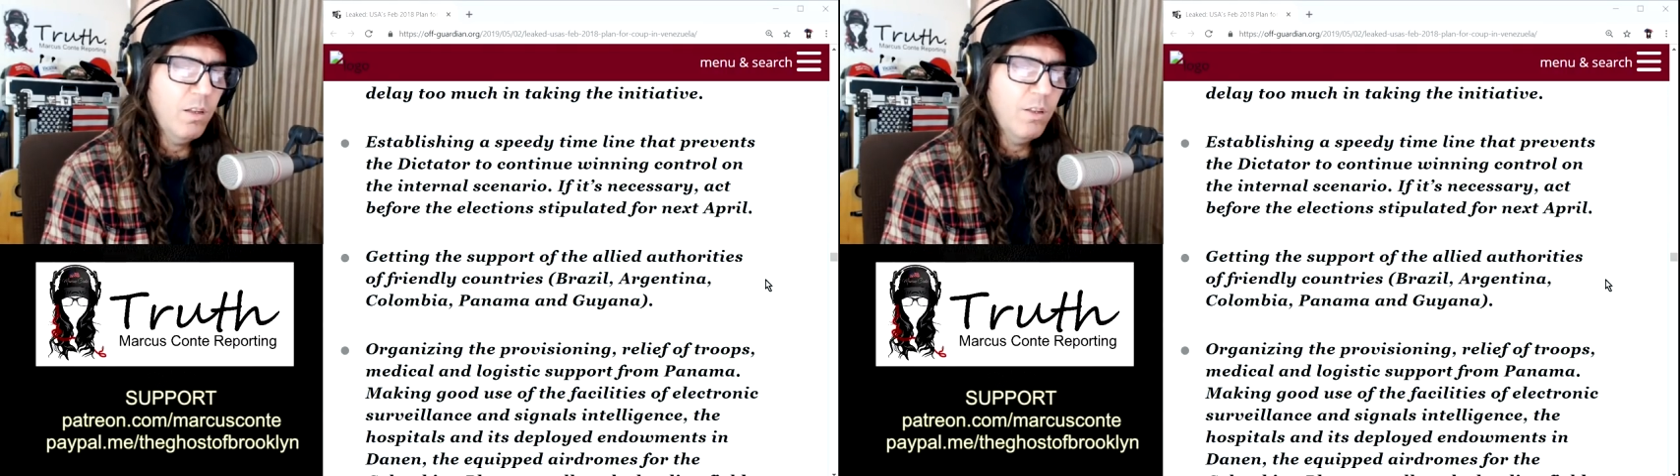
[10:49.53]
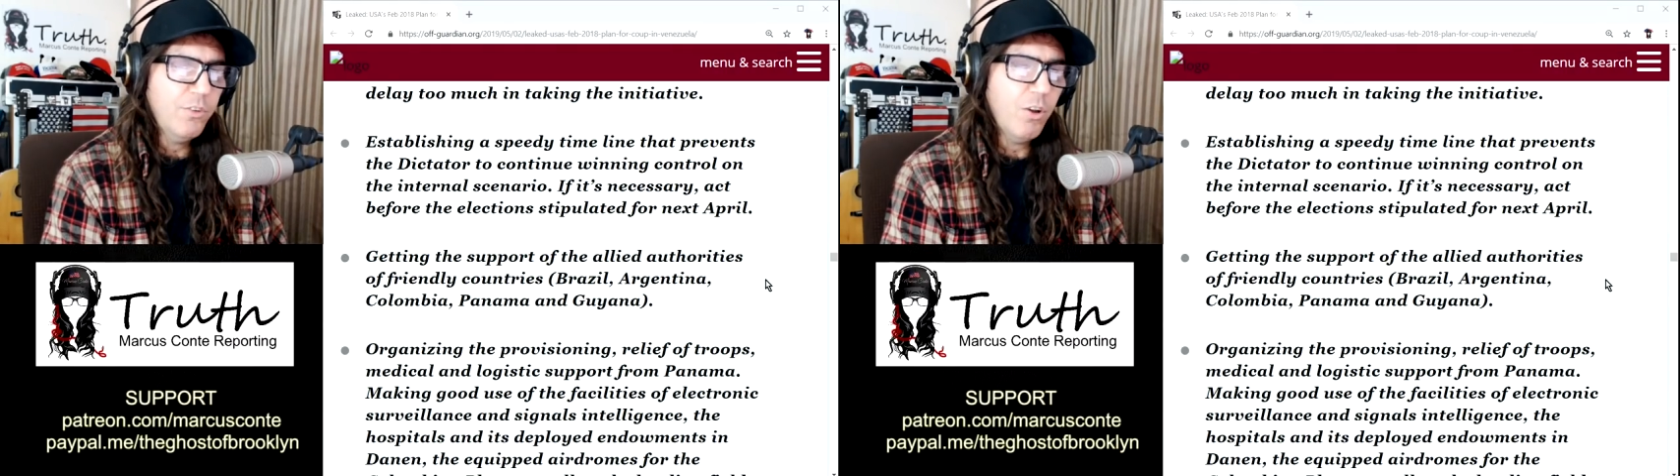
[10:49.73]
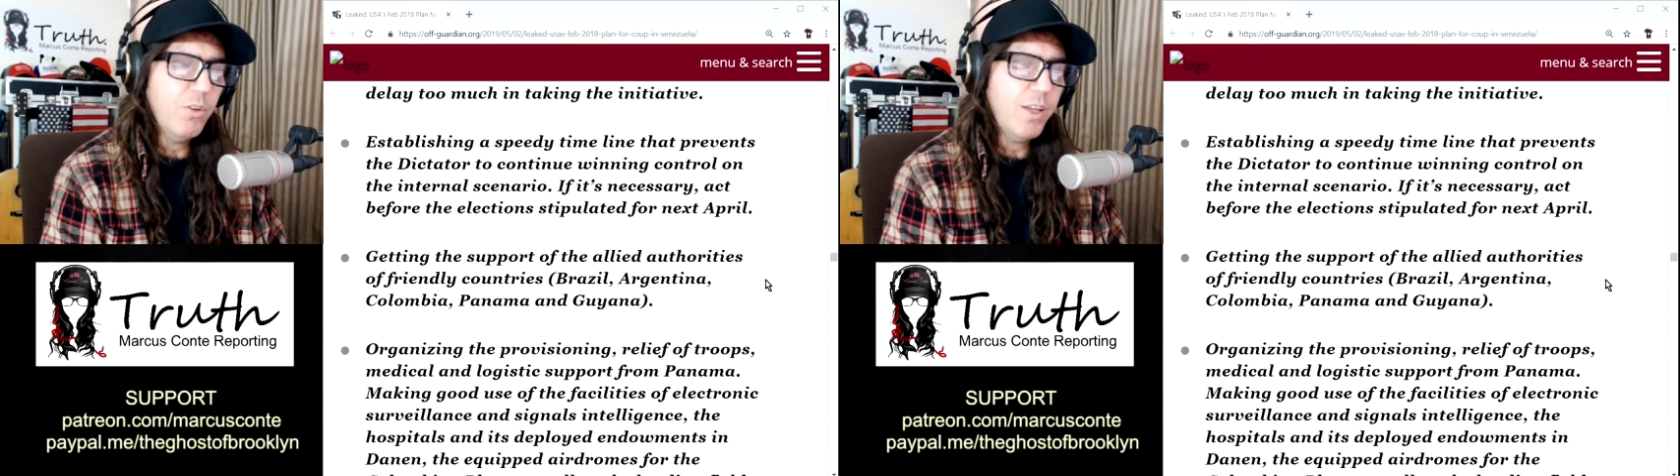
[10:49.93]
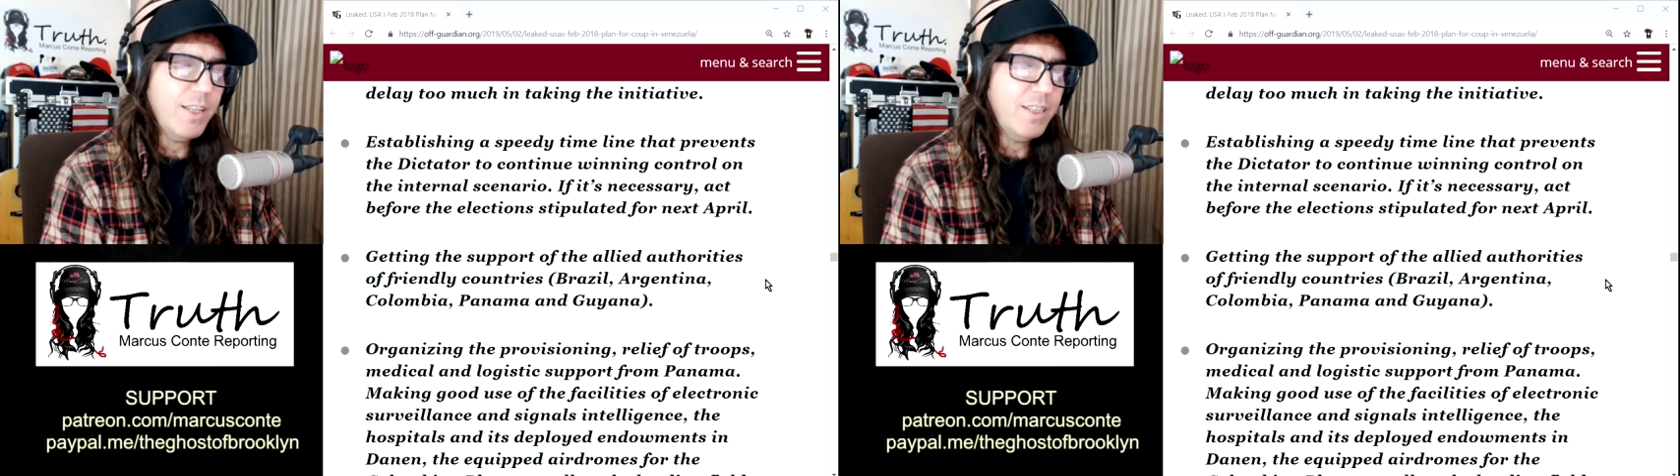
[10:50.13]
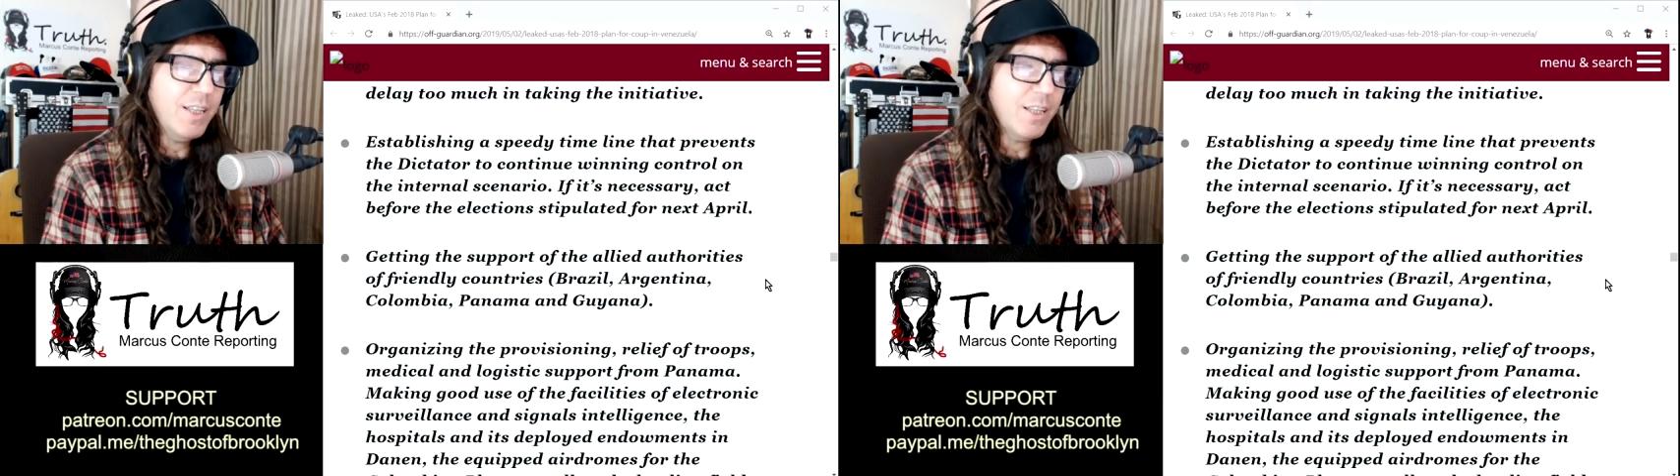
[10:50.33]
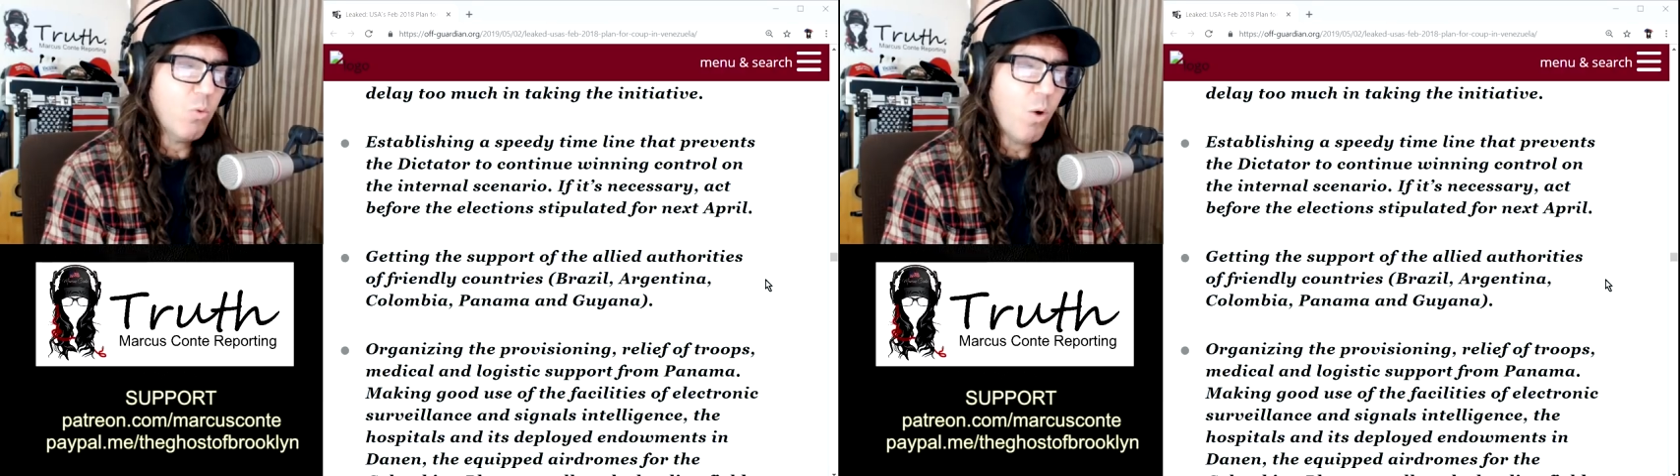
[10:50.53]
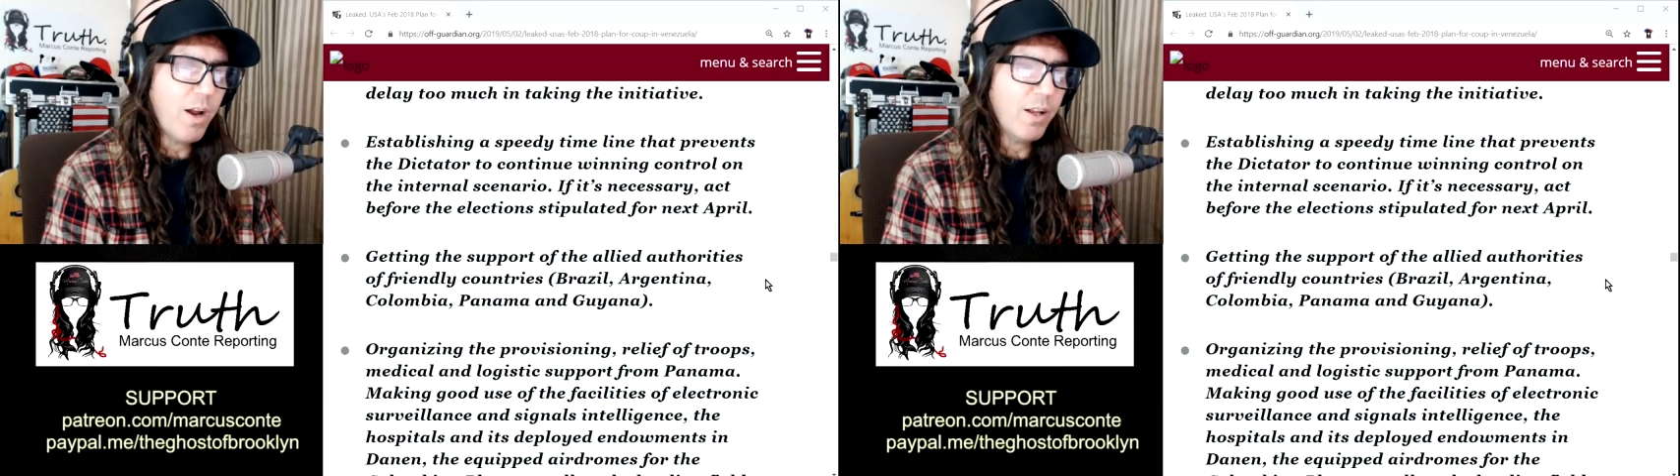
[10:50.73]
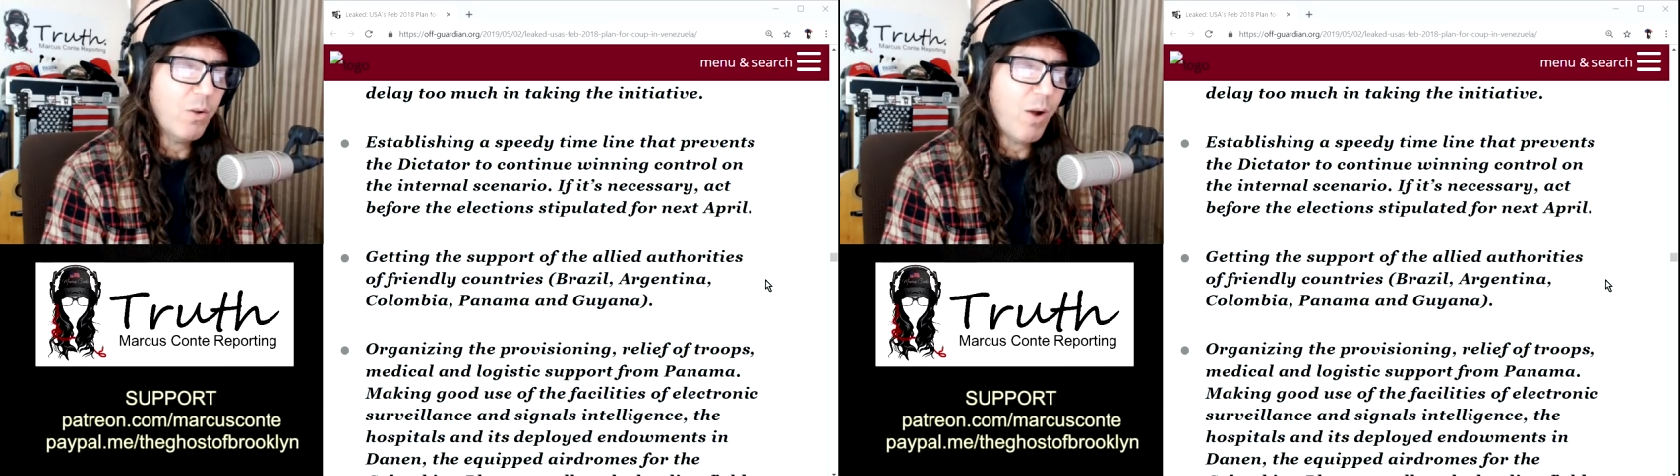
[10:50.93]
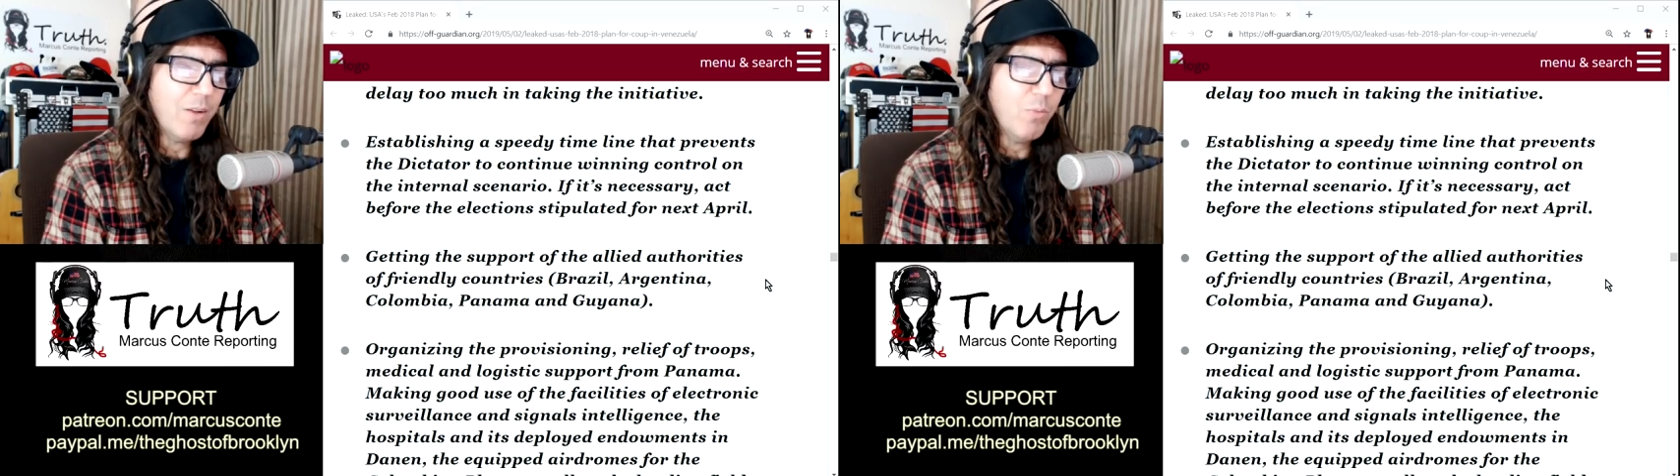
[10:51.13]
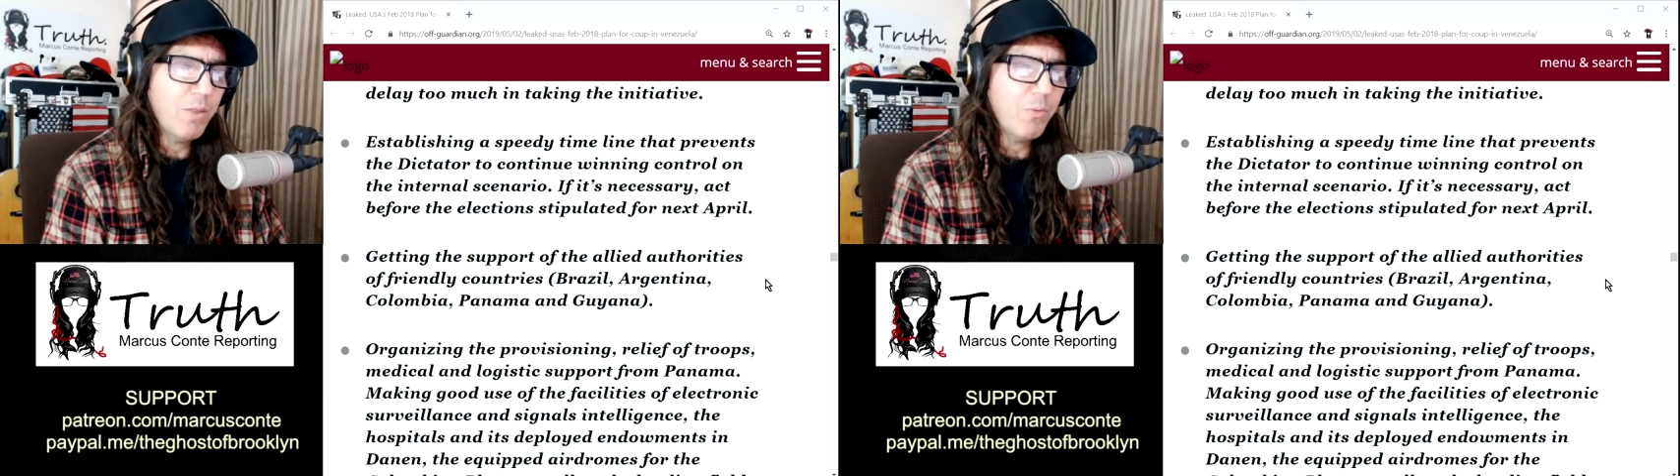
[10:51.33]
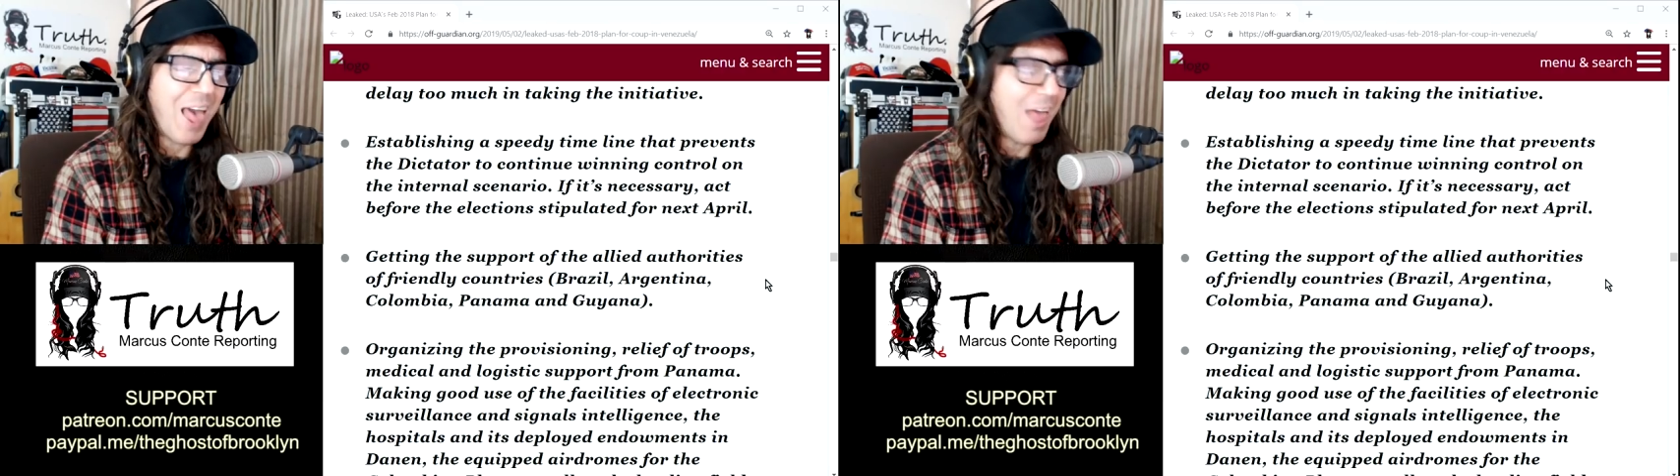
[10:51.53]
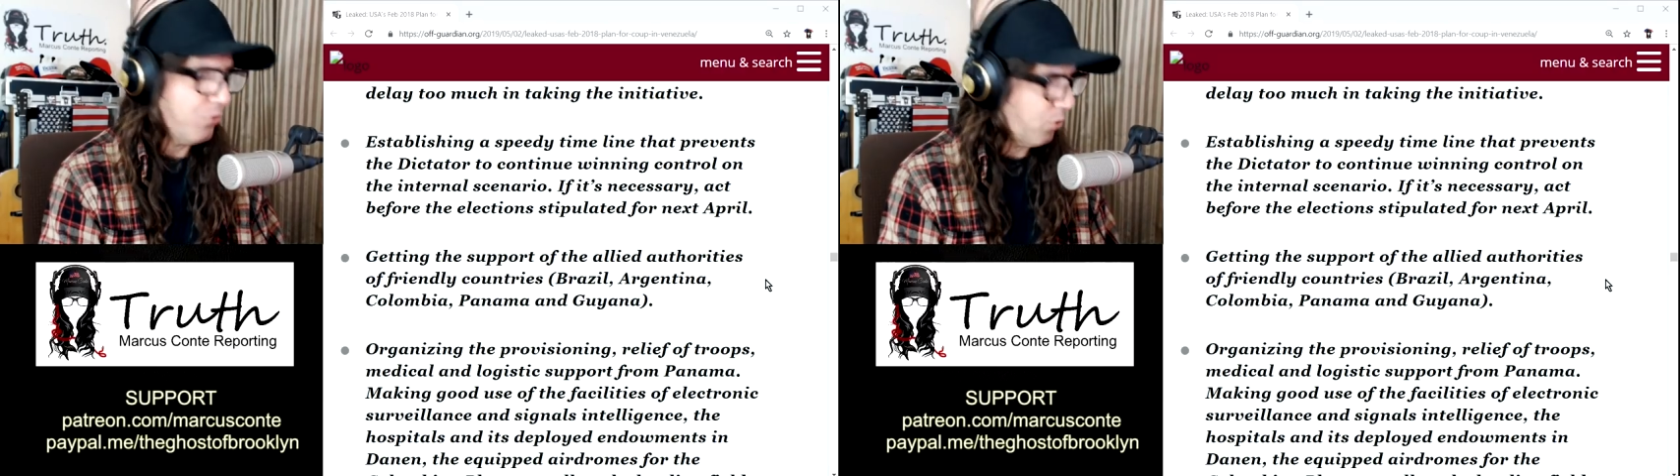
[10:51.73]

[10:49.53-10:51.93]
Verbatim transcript: So the idea that guard, Juan Guardo,